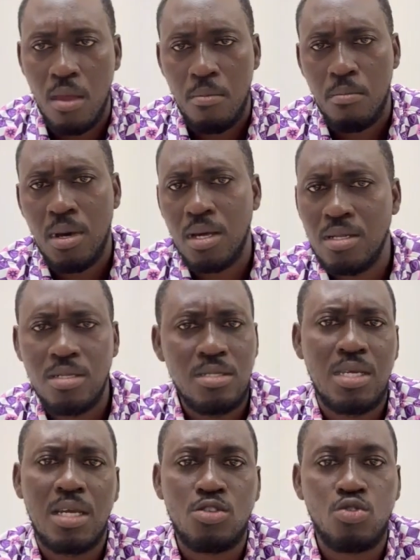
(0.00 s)
but it didn't
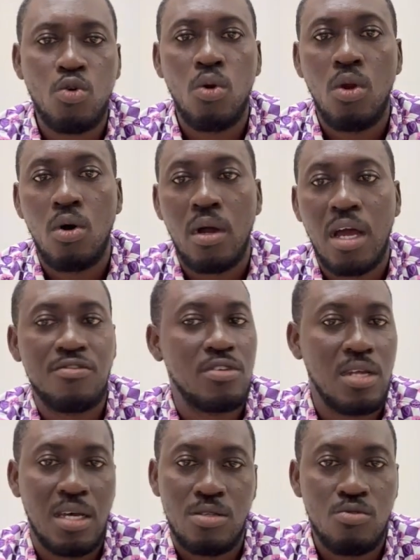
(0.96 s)
take so long. After
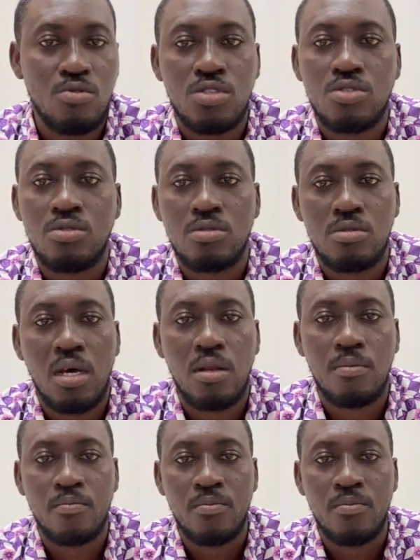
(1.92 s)
that, it was done.